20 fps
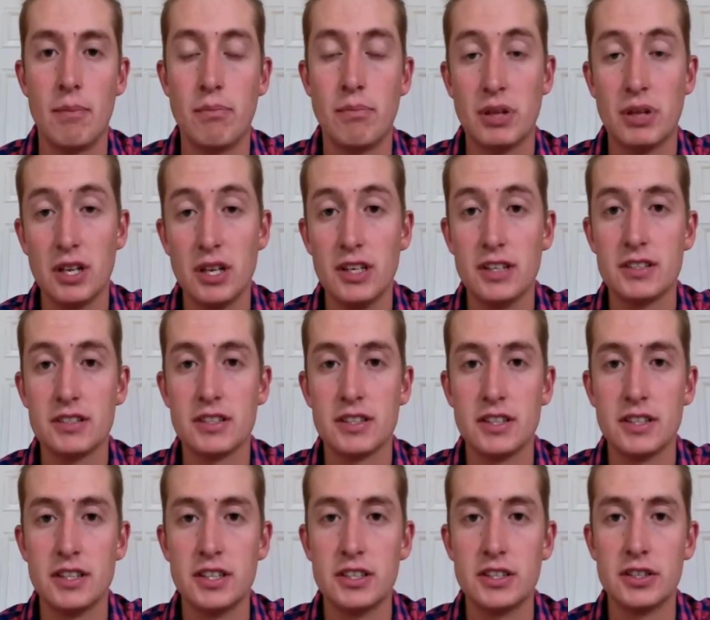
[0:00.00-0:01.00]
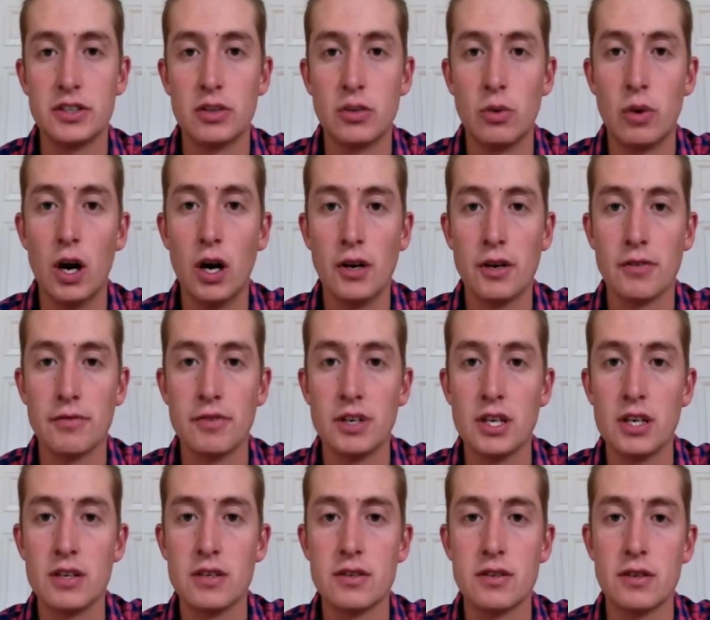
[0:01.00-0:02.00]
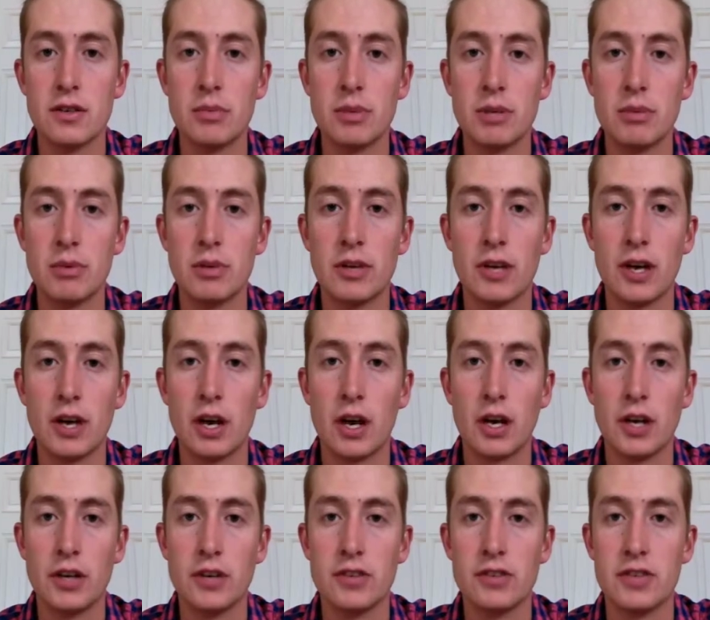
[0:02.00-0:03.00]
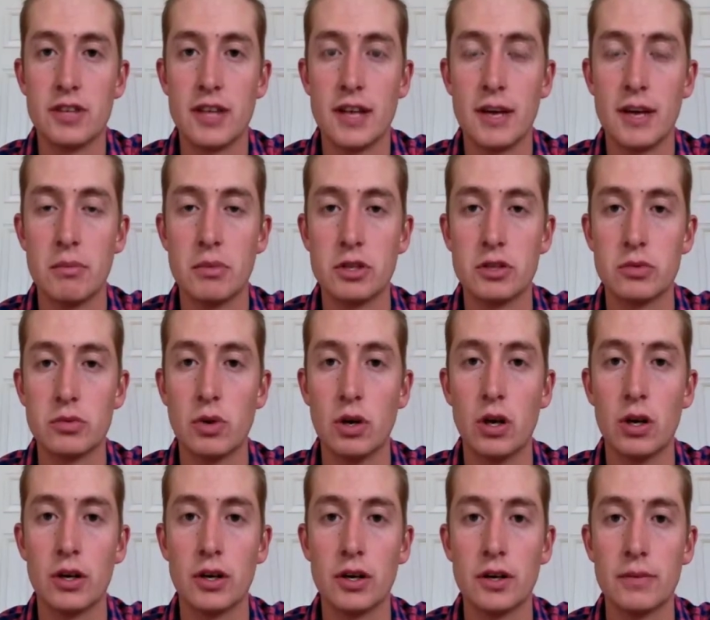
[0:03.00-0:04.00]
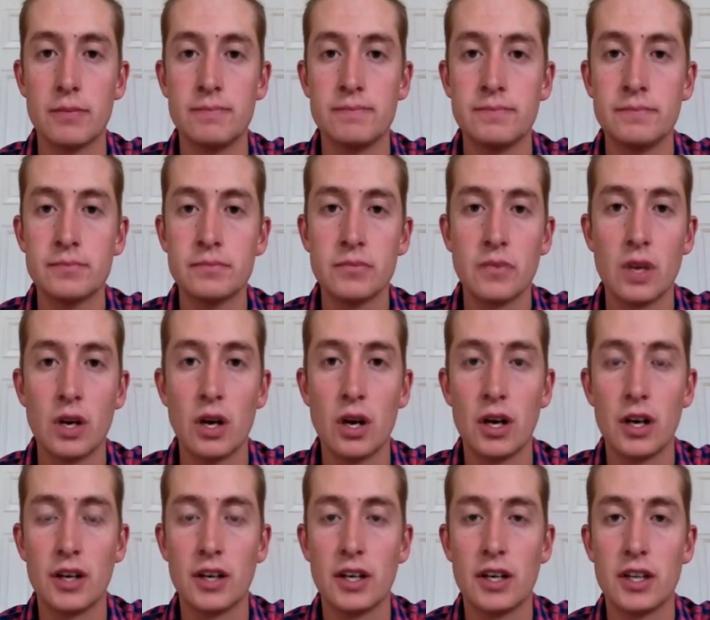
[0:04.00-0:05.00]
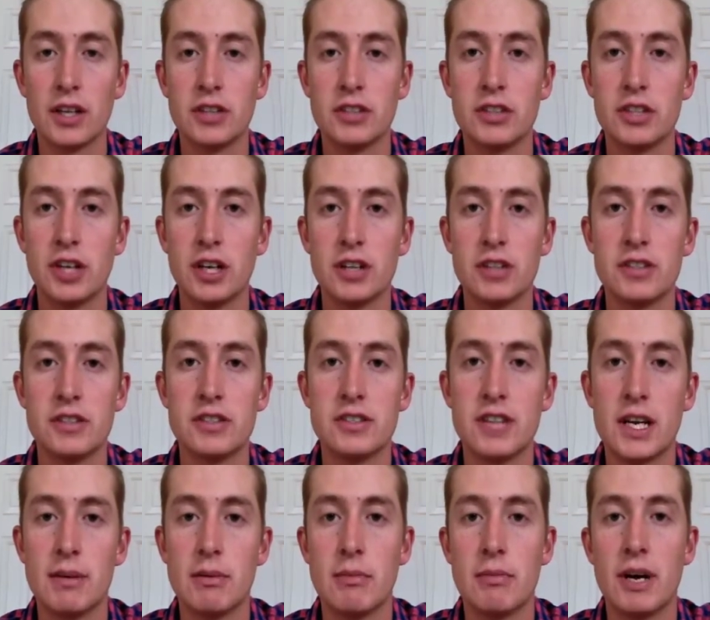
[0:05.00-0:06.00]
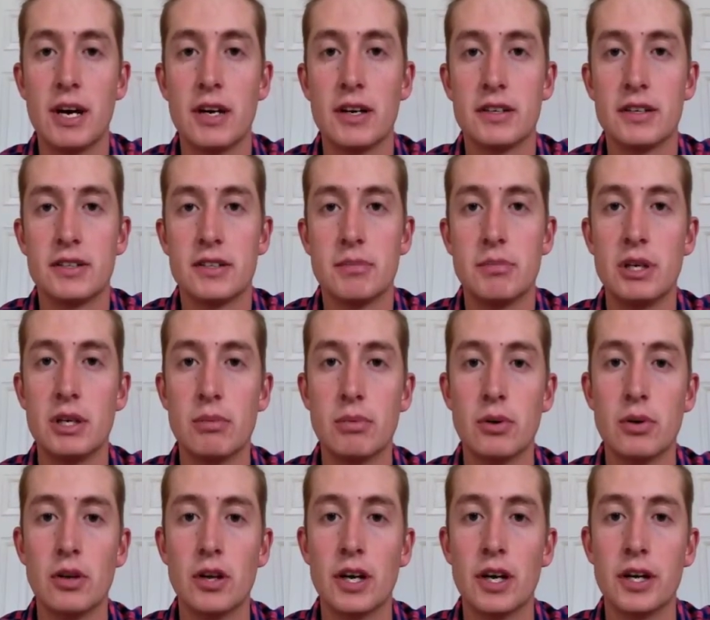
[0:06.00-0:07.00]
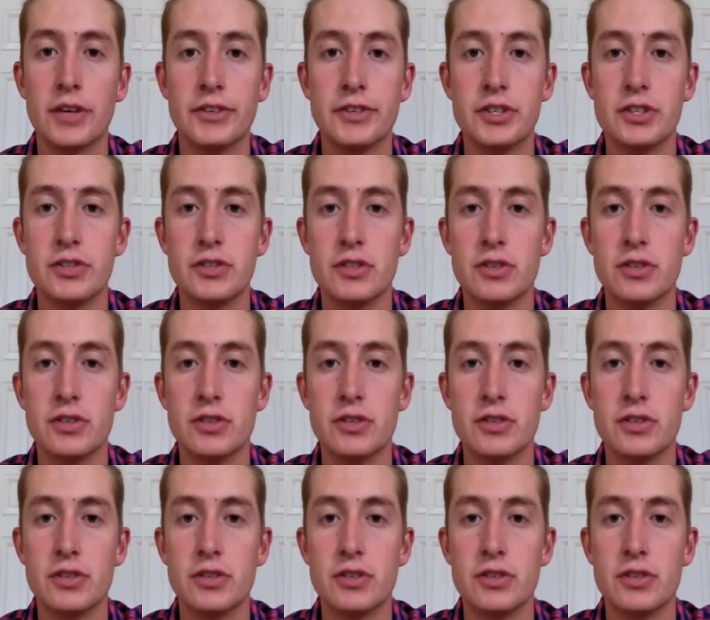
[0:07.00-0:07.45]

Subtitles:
plus an additional water fee, so the people that aren't using that much water aren't getting charged the same amount as the people that are just